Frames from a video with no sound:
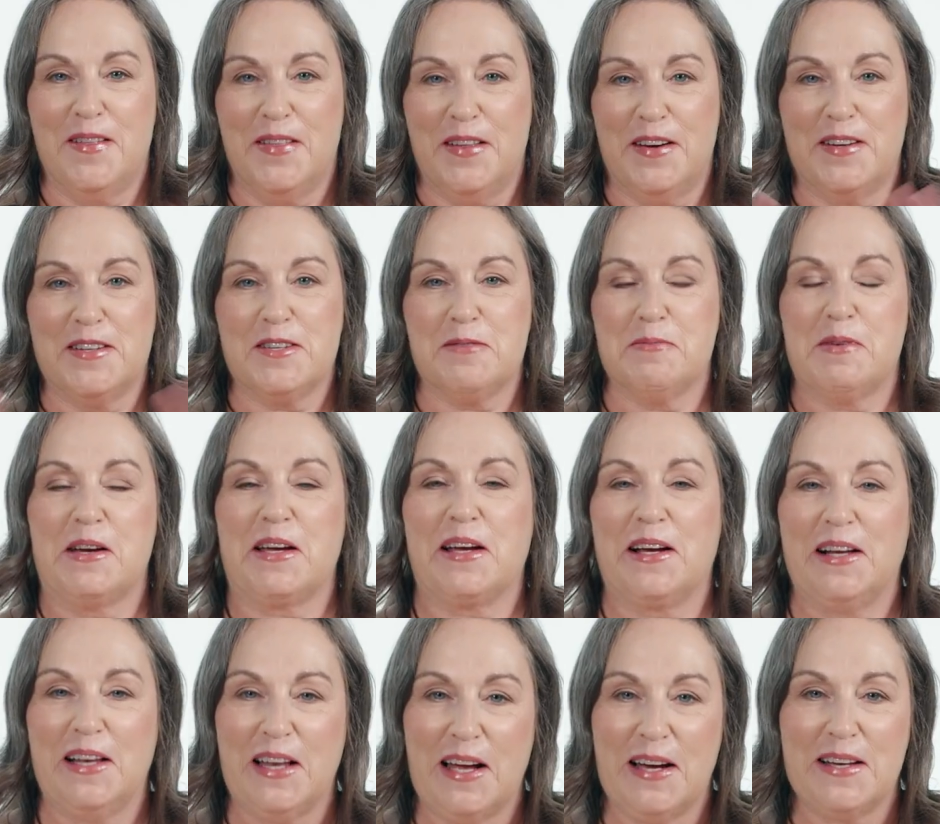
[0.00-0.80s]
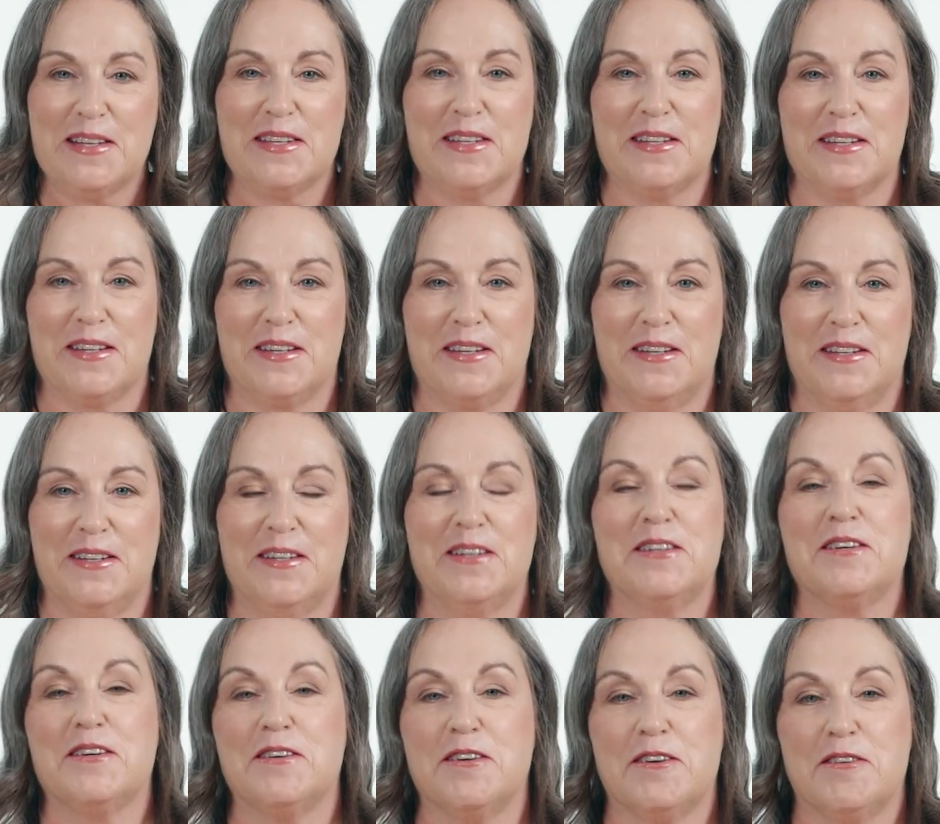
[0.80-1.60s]
That's my classic
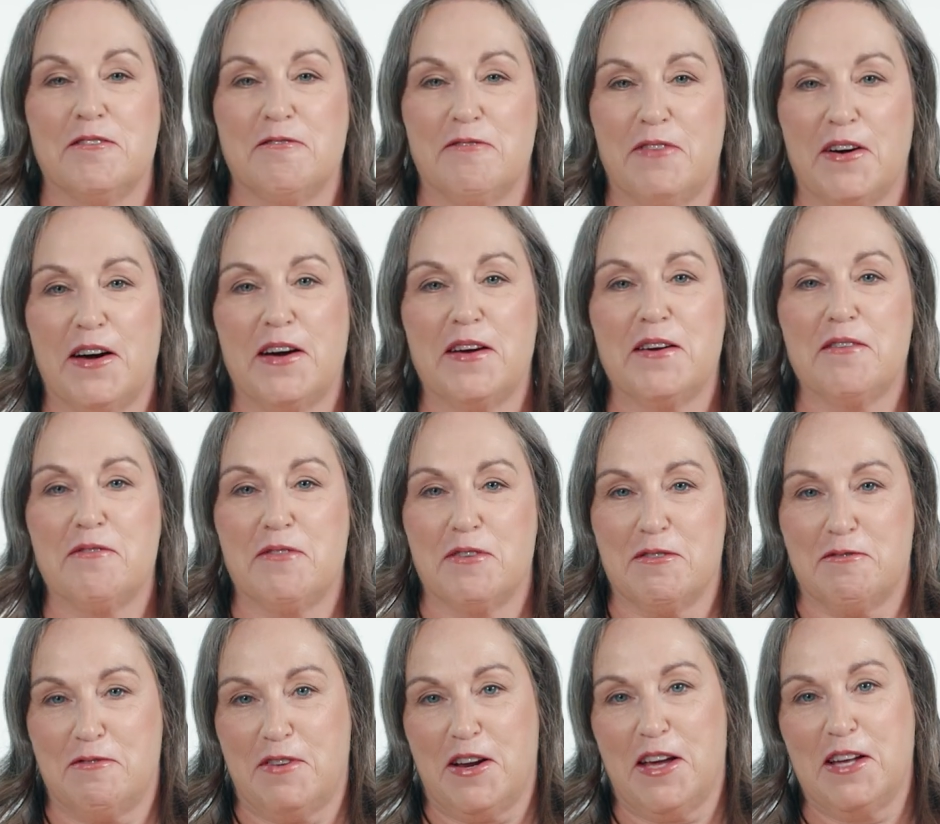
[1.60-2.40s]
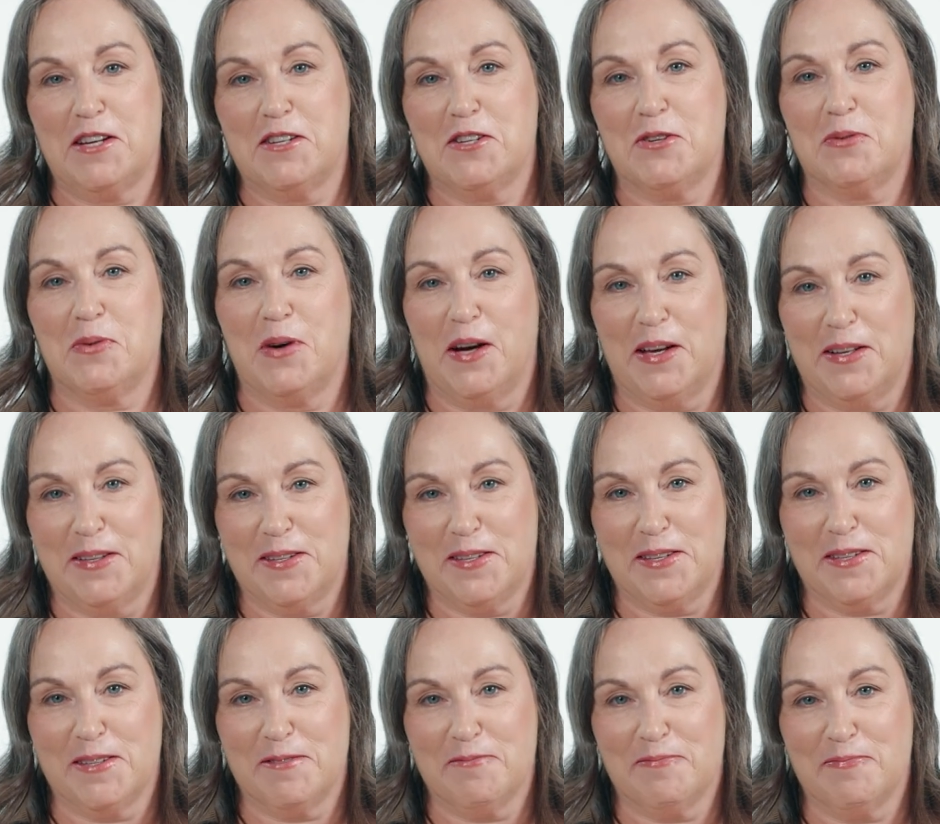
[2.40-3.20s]
five French
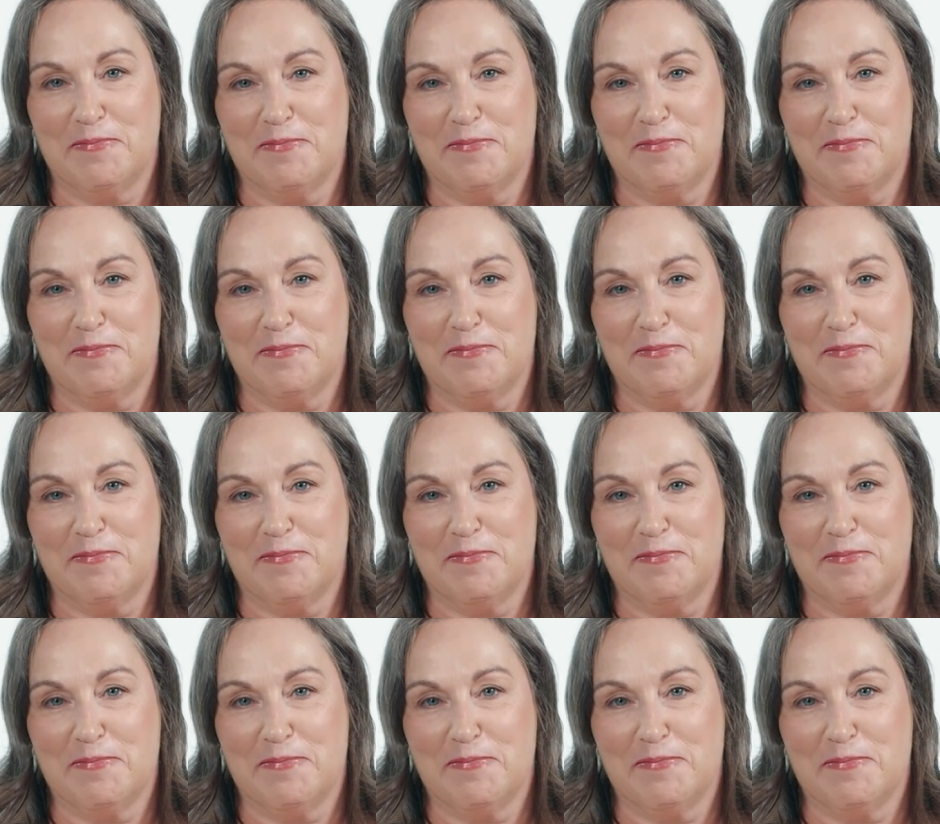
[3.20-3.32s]
wines.